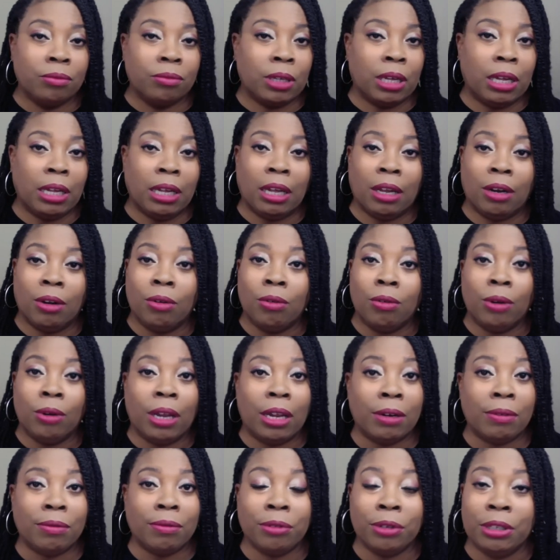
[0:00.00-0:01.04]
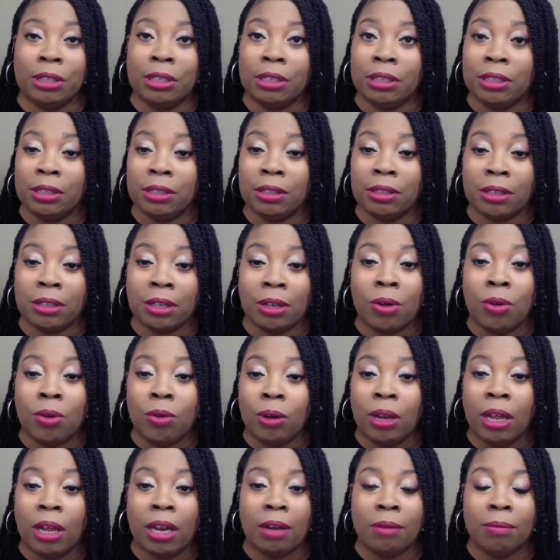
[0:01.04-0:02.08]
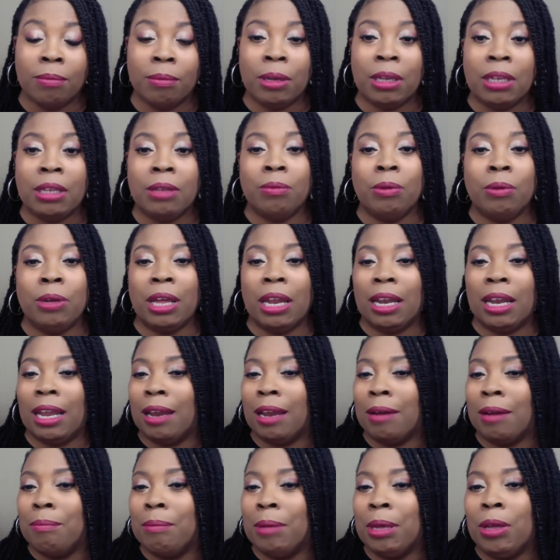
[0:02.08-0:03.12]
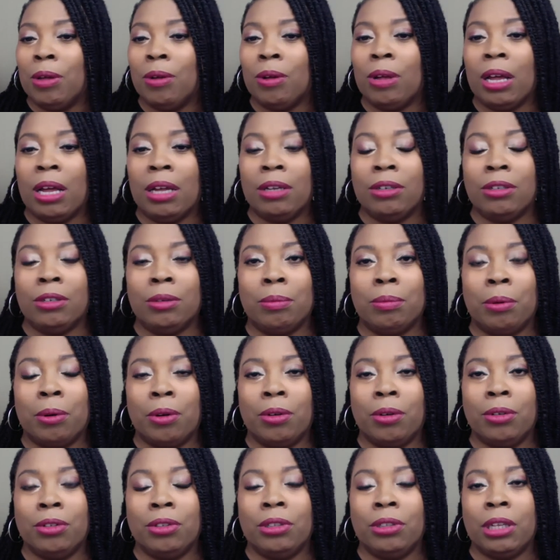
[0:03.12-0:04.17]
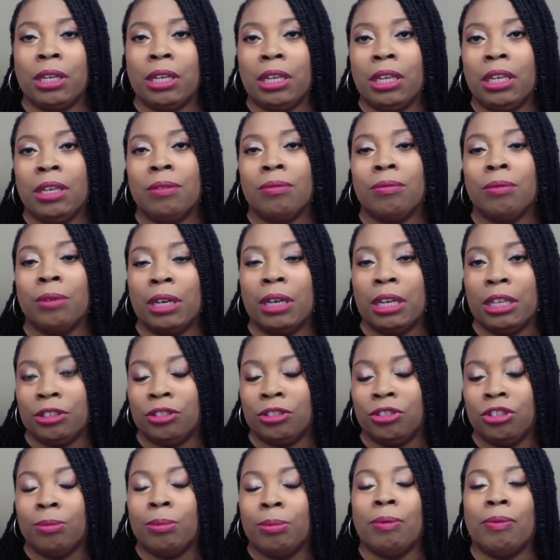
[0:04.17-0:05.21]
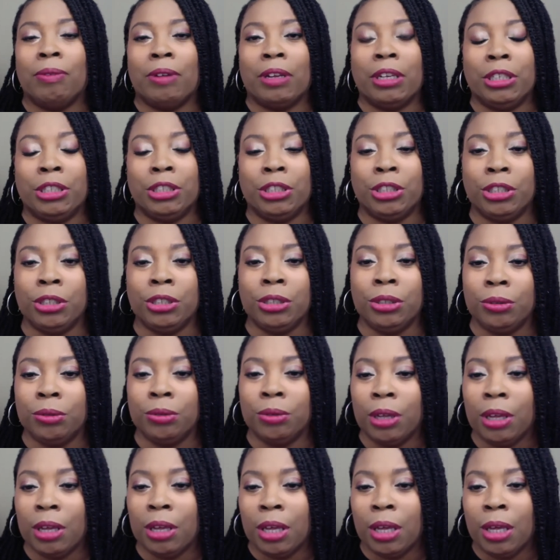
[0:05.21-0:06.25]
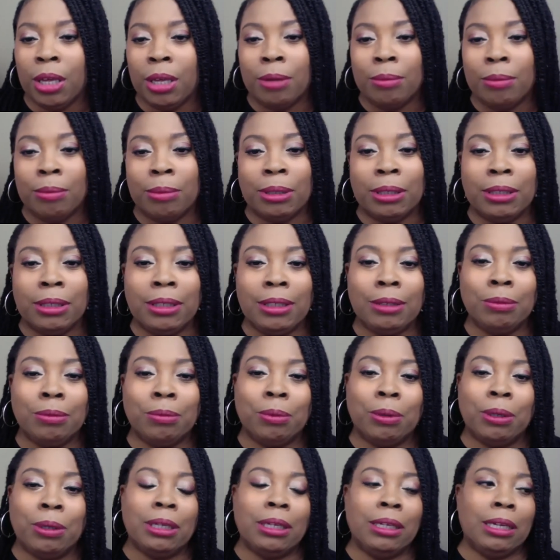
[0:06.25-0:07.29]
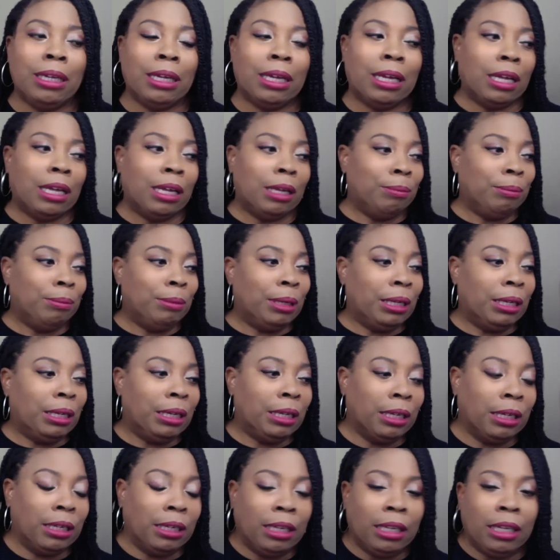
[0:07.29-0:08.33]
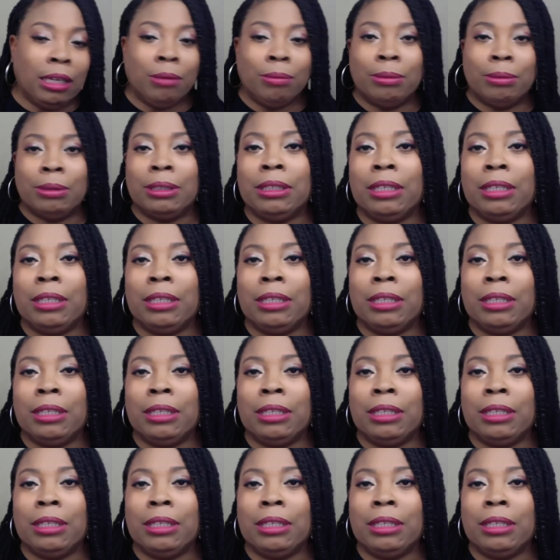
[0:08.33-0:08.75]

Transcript: I got a whole lot of friends, a whole lot of them. And we got a lot of male counterparts that give relationship advice too. But this one guy, man, he was